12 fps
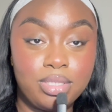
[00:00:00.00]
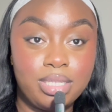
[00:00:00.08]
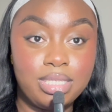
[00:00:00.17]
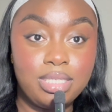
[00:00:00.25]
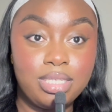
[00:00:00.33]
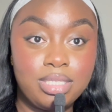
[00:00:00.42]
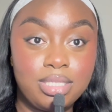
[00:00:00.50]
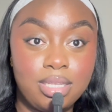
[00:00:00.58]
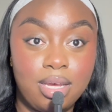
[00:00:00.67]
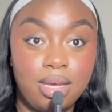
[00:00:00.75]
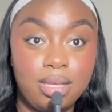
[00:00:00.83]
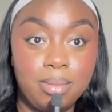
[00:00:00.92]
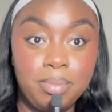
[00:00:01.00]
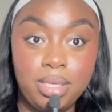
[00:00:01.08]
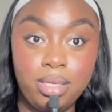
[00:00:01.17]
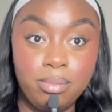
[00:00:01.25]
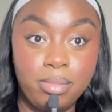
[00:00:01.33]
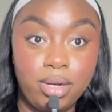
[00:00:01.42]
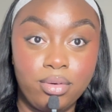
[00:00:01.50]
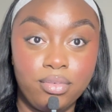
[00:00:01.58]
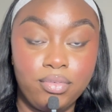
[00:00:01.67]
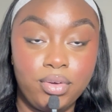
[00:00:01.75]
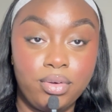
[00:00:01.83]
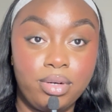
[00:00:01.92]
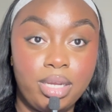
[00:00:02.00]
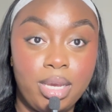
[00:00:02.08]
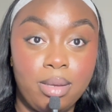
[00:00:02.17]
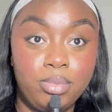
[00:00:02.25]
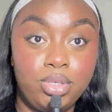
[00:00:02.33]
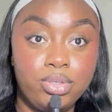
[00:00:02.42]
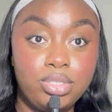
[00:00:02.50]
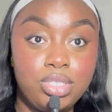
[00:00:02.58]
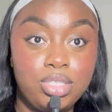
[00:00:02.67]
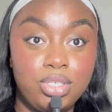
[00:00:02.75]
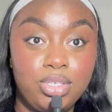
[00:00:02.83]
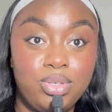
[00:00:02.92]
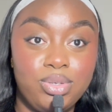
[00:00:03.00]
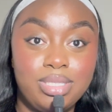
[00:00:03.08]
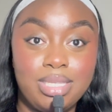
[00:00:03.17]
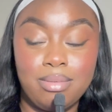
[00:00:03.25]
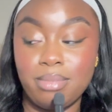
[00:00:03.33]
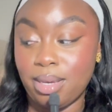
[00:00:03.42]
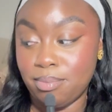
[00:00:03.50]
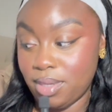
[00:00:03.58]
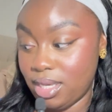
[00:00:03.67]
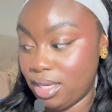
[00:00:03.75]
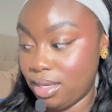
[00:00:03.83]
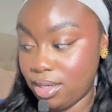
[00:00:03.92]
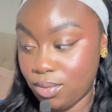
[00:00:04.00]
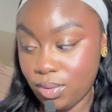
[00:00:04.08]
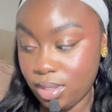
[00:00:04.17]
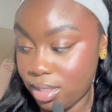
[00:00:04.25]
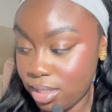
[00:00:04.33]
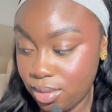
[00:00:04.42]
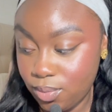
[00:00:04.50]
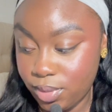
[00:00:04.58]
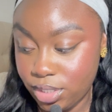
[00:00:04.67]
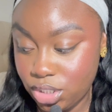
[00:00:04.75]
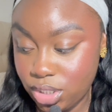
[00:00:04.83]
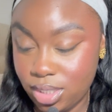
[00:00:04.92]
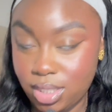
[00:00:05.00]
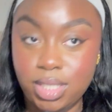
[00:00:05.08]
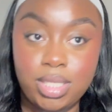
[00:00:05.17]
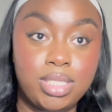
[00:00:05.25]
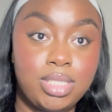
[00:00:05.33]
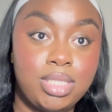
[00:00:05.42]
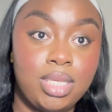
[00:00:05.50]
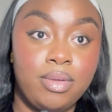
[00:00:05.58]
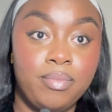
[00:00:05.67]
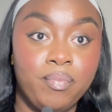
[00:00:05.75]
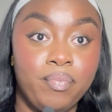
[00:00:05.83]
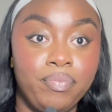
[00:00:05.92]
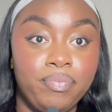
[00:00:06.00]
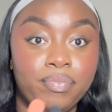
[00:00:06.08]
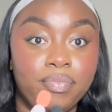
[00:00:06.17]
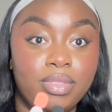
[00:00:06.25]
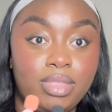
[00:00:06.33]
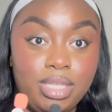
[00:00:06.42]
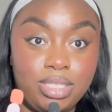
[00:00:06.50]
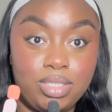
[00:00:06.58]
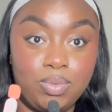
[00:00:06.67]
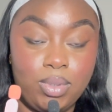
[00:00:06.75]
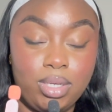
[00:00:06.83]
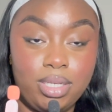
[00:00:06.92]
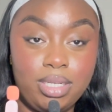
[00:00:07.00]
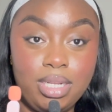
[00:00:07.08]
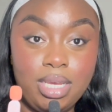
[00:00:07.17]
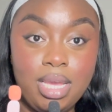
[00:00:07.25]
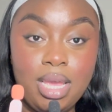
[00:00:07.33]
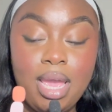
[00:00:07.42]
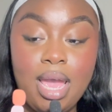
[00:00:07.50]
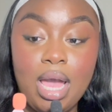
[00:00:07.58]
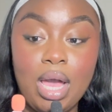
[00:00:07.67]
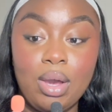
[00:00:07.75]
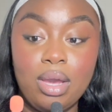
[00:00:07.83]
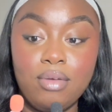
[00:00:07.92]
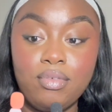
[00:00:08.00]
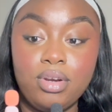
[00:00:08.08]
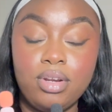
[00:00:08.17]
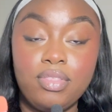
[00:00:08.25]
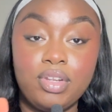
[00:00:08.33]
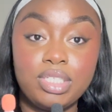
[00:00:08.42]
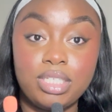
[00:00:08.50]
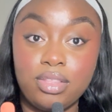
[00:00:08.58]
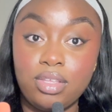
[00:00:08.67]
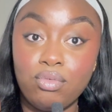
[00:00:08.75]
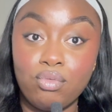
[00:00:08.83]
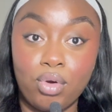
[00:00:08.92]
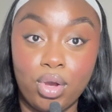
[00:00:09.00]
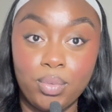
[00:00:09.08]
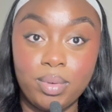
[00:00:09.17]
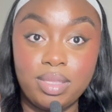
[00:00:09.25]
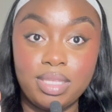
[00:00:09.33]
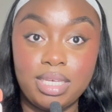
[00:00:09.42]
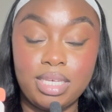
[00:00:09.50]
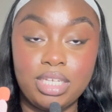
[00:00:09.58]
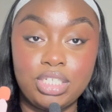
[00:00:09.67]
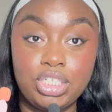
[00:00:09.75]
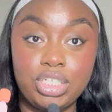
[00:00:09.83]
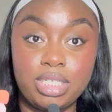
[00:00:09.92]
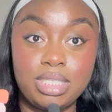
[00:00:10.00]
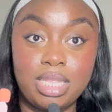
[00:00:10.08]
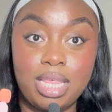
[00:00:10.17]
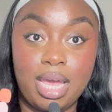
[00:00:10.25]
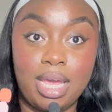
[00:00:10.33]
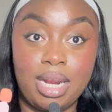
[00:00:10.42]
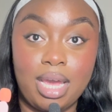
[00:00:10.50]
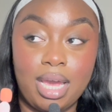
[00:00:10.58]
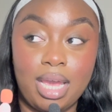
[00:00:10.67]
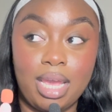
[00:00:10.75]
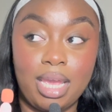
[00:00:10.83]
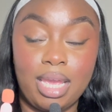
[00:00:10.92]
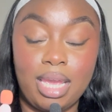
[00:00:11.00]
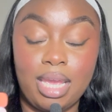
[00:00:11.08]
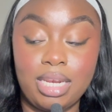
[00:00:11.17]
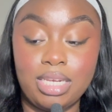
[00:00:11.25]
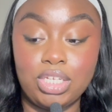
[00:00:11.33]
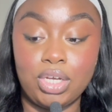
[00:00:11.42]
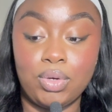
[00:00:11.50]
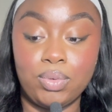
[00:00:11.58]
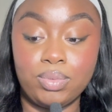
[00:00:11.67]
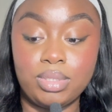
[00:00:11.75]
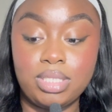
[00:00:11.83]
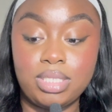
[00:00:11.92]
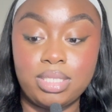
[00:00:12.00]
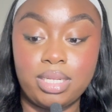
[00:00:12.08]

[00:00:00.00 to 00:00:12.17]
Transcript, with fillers: So this is not a pink microphone. I'm used to using my pink one, which is this one. However, there's nothing wrong with it. It's just that I don't